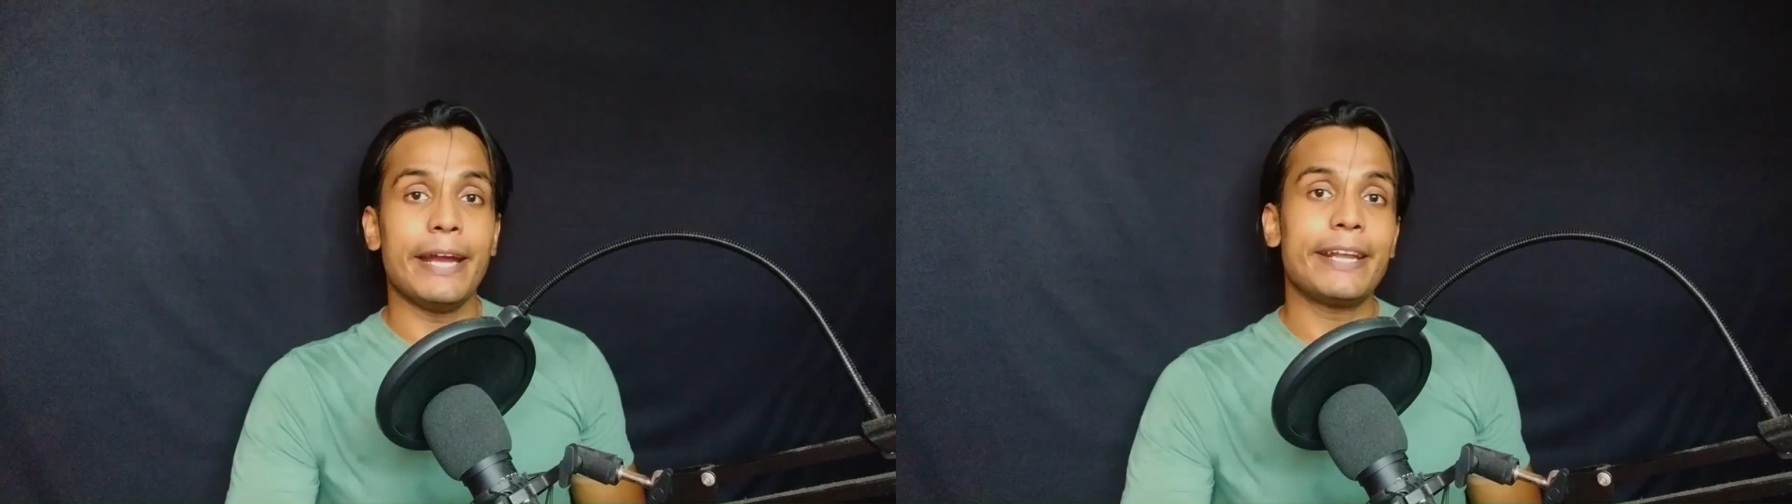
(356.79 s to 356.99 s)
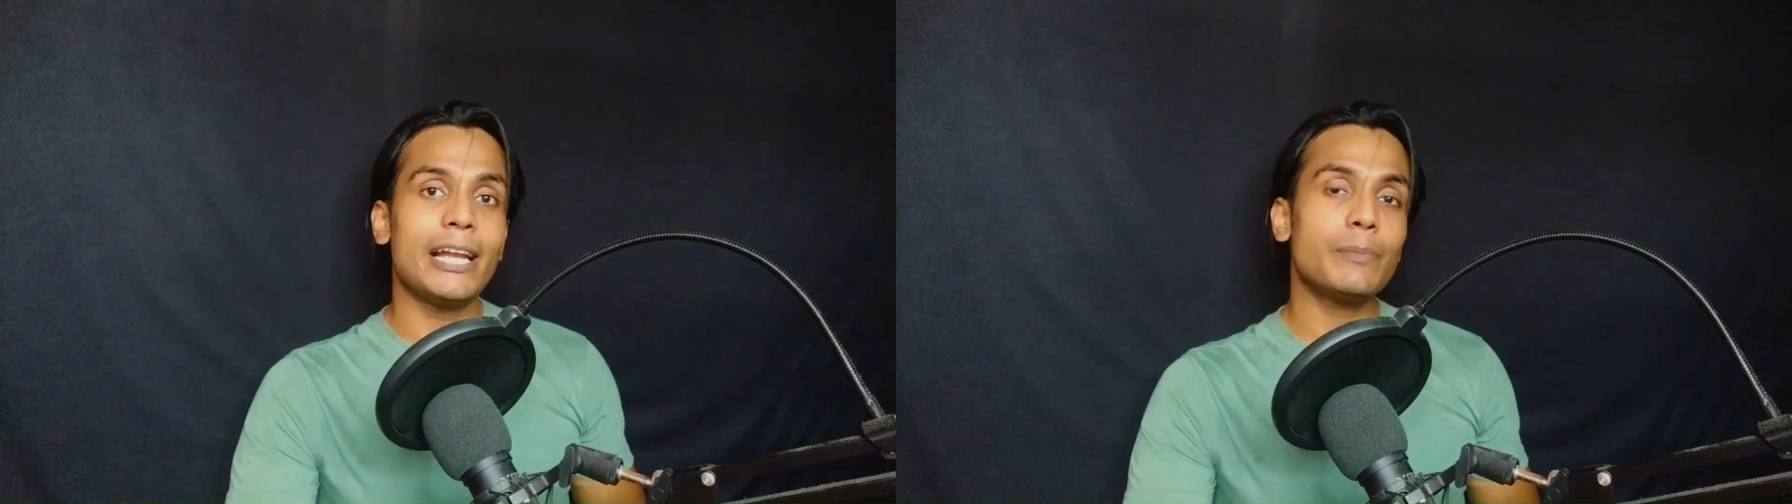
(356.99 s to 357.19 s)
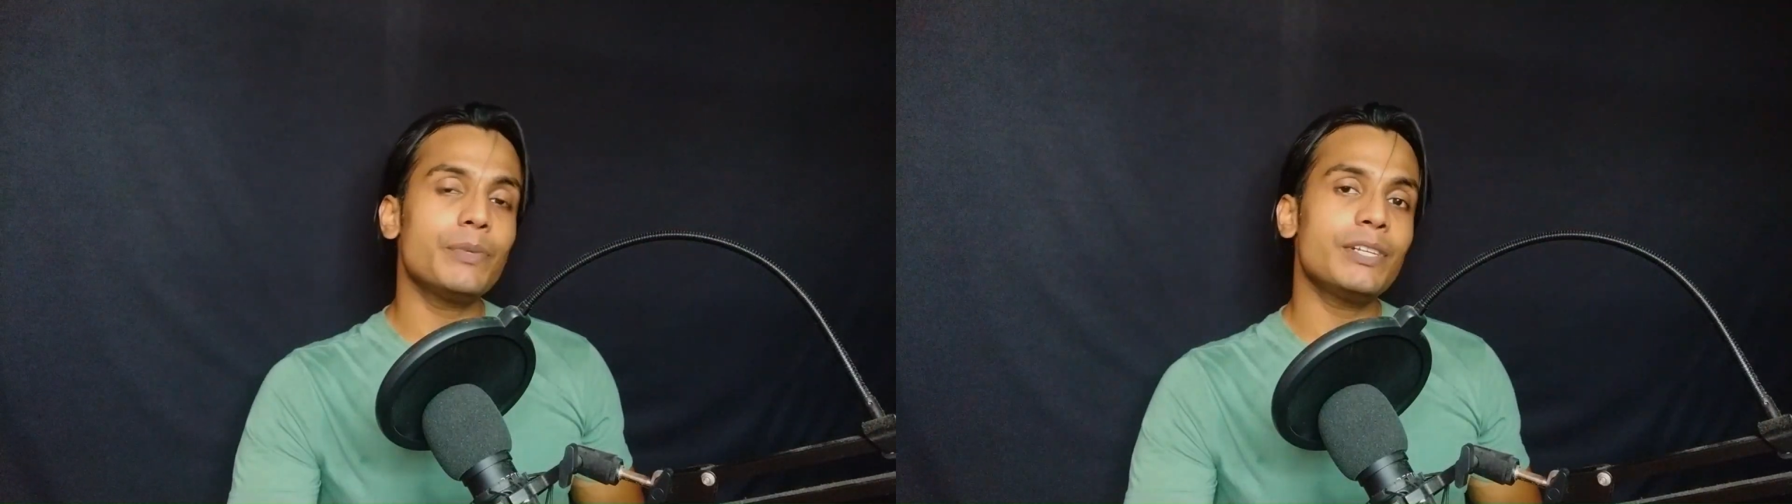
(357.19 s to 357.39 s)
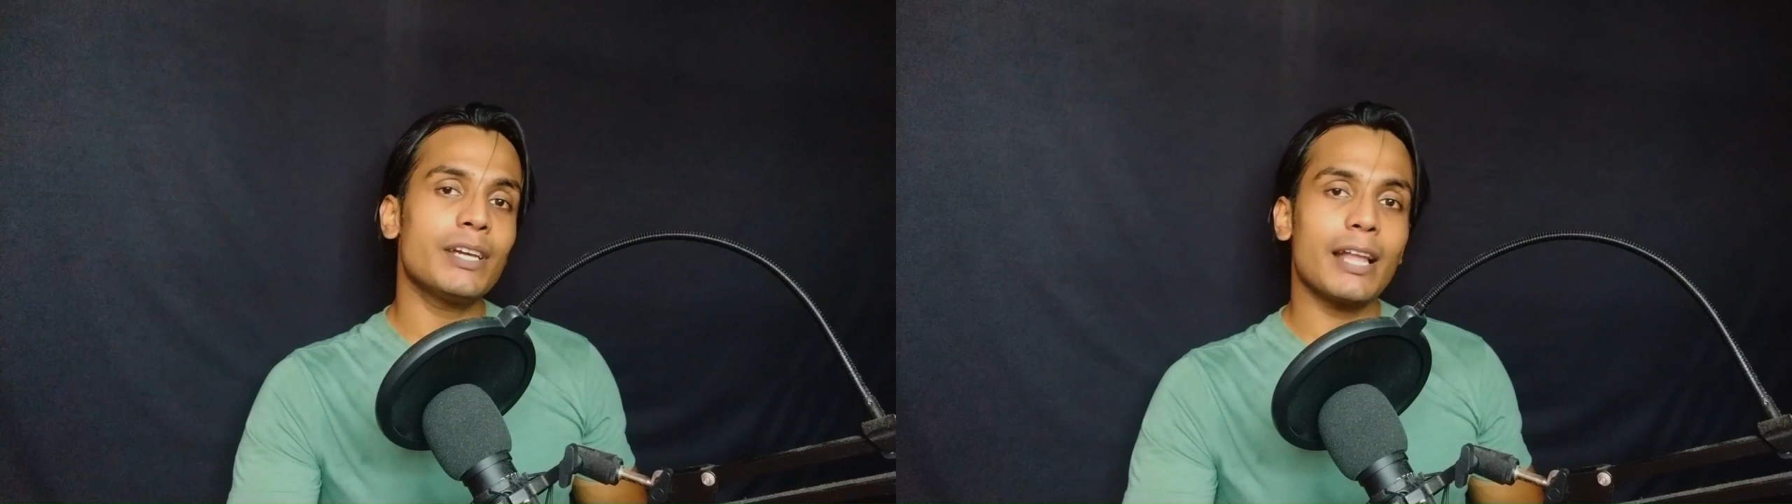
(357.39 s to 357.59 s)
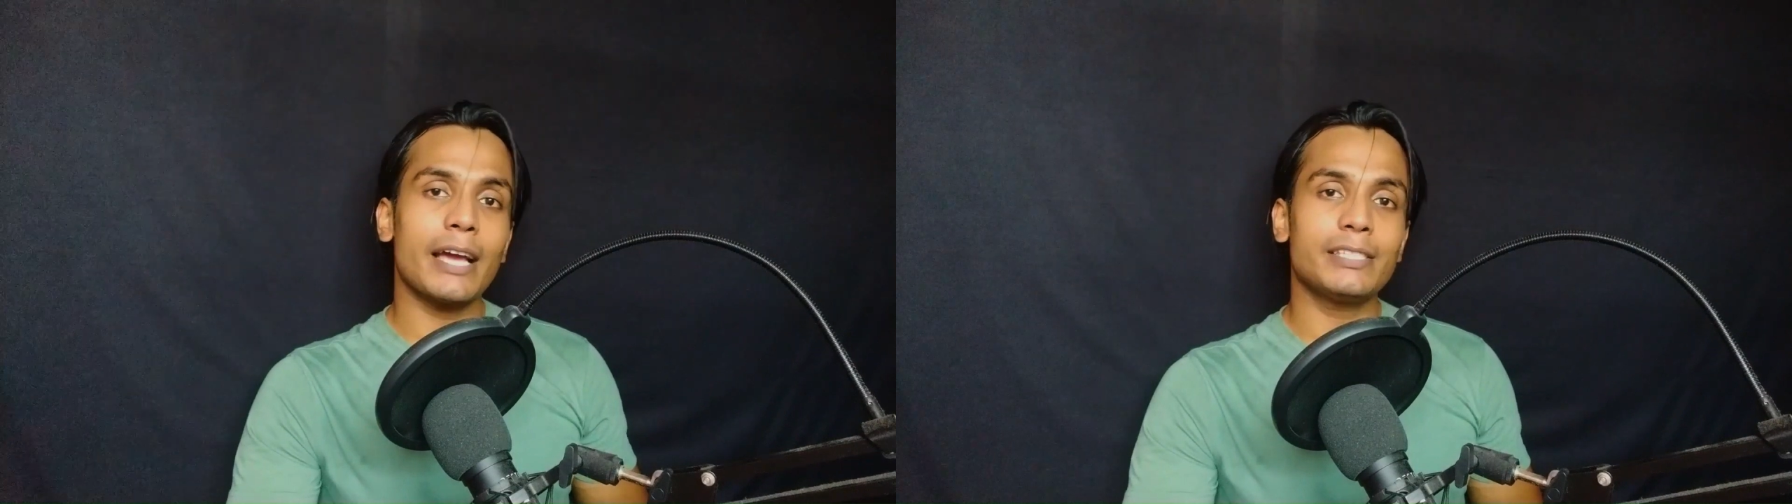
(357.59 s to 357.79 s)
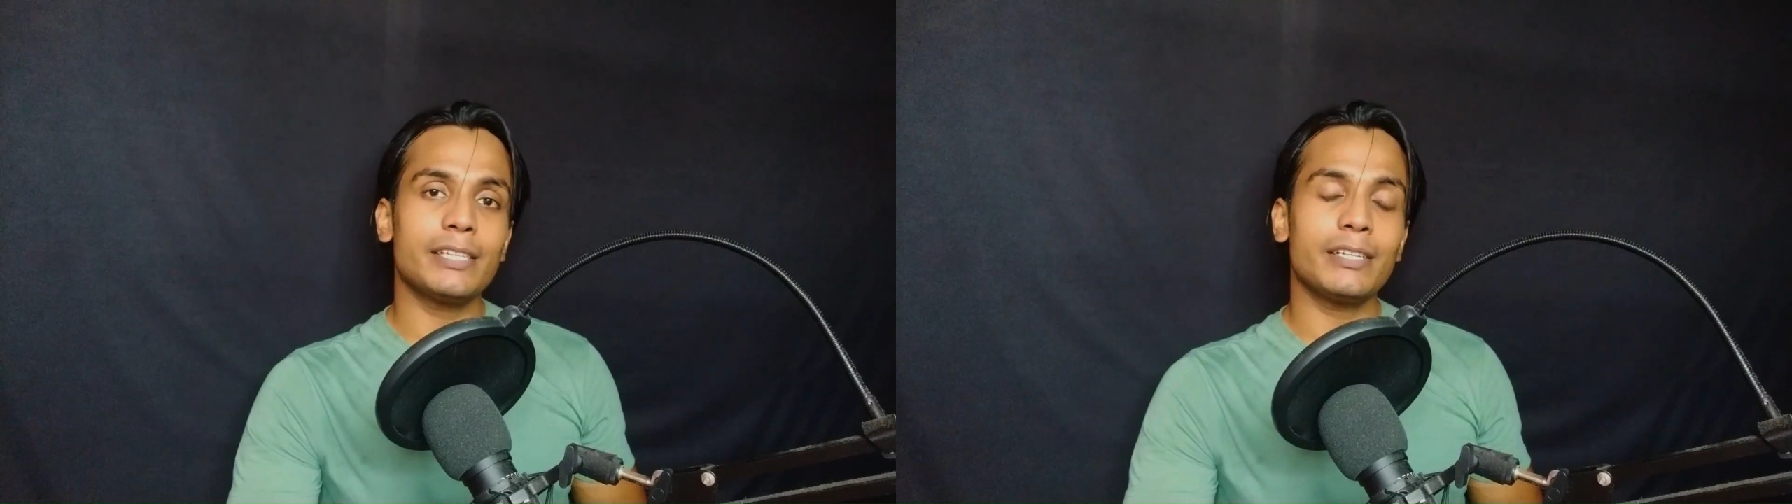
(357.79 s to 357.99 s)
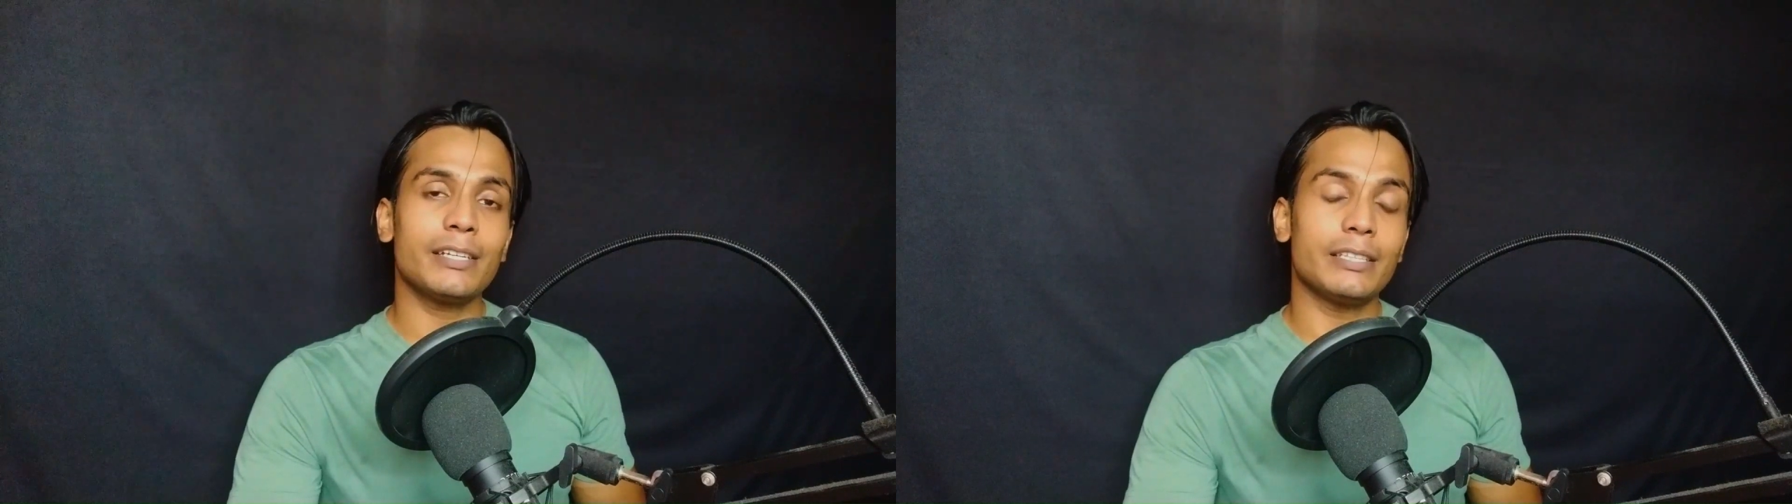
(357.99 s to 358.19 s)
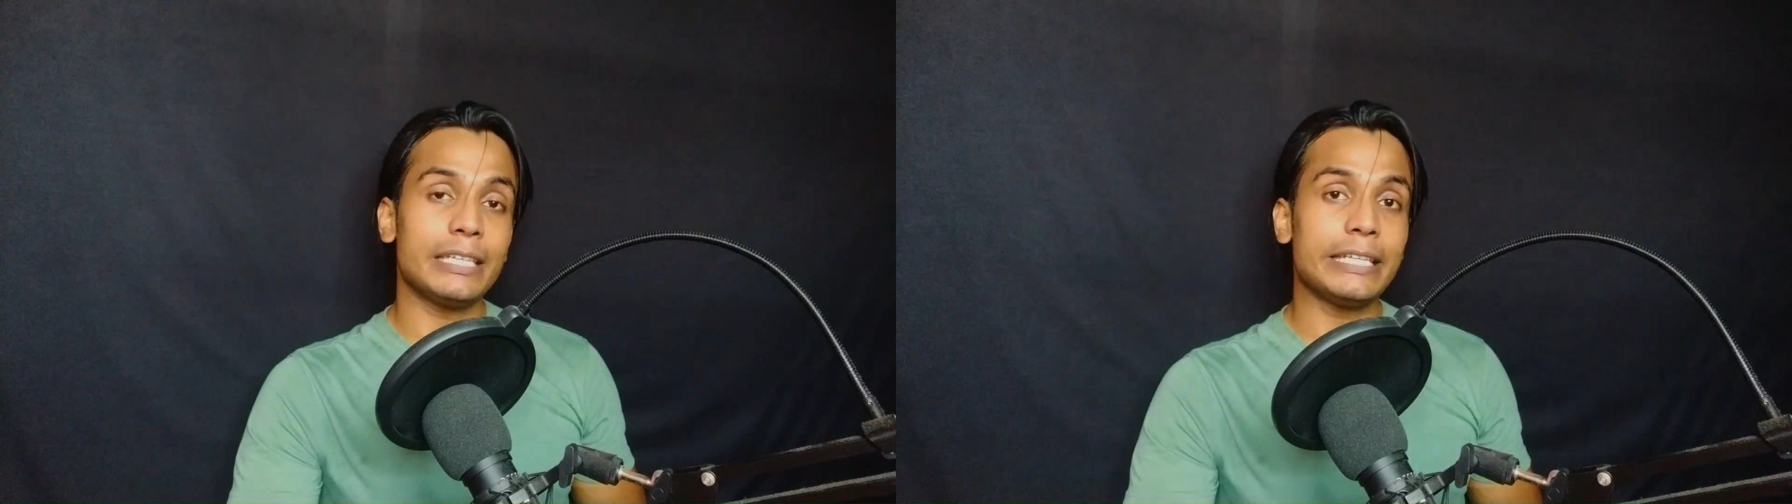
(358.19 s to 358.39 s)
It helped me
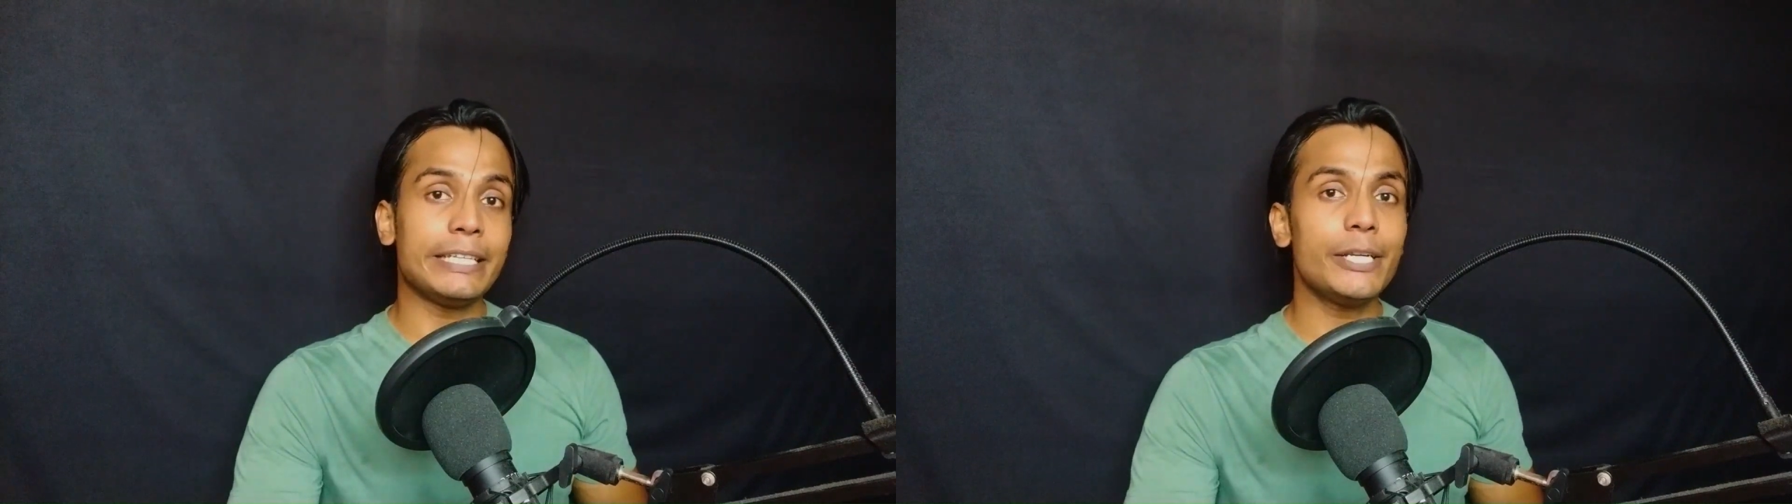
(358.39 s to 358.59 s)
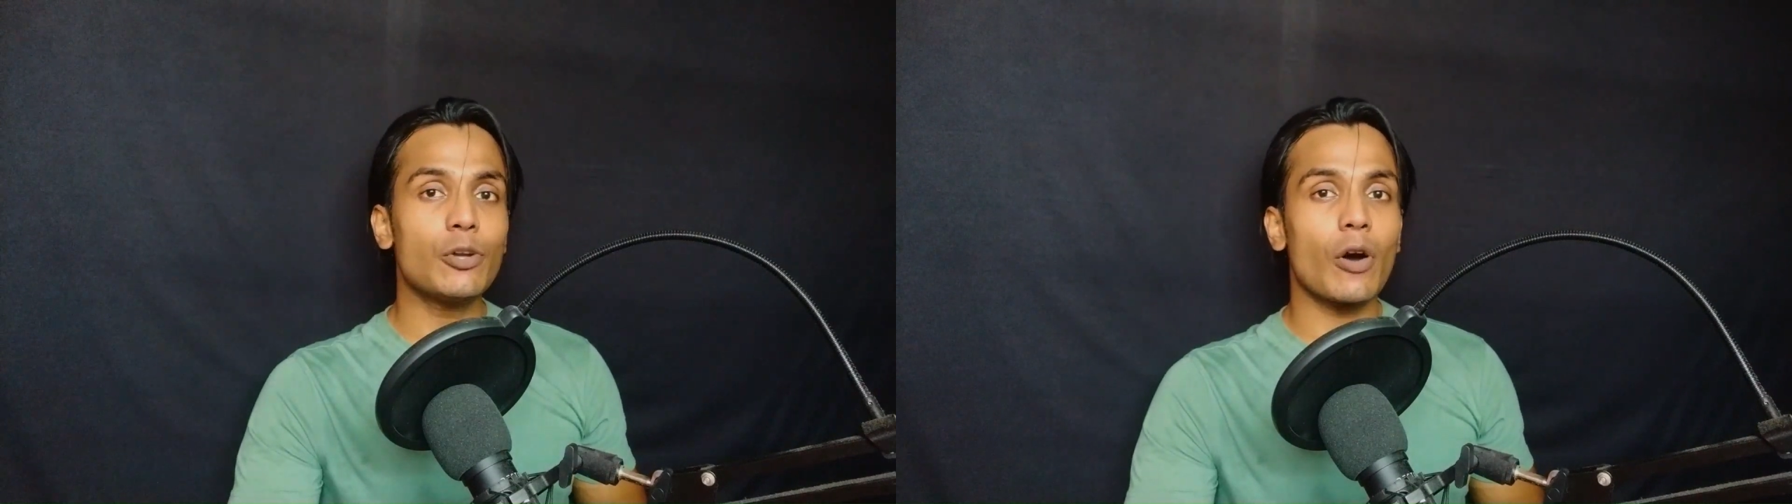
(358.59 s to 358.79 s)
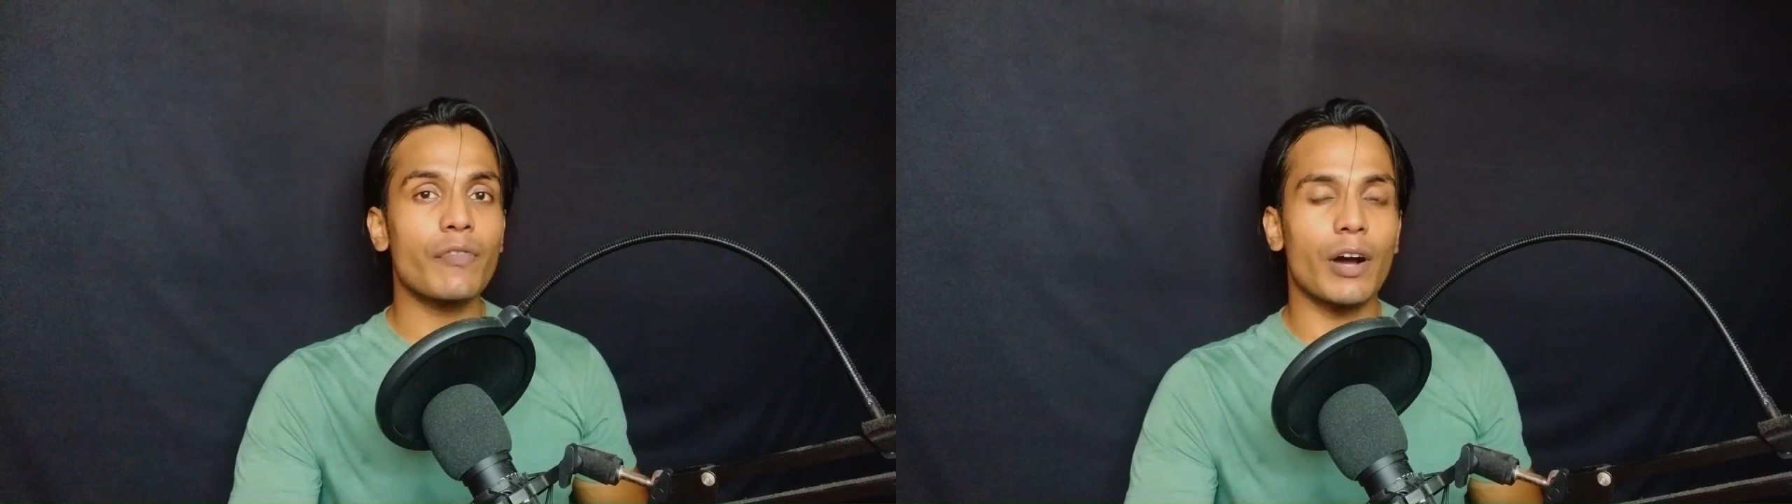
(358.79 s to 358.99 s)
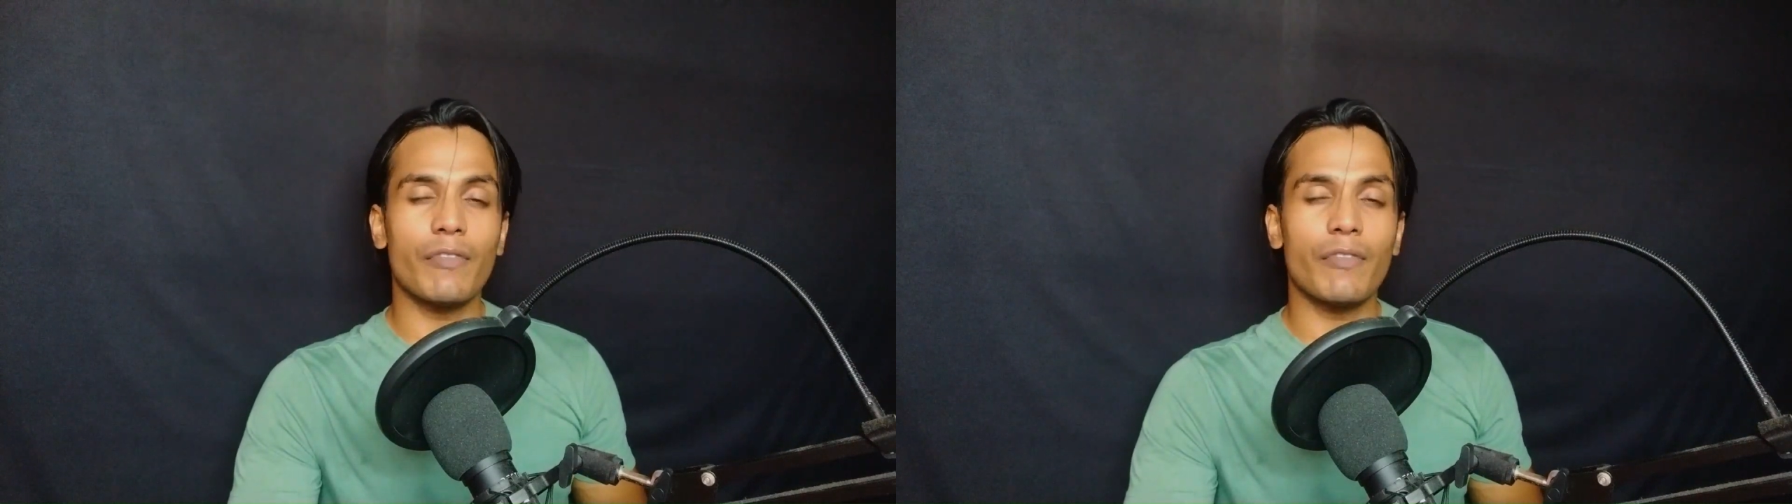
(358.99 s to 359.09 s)
realizing the need of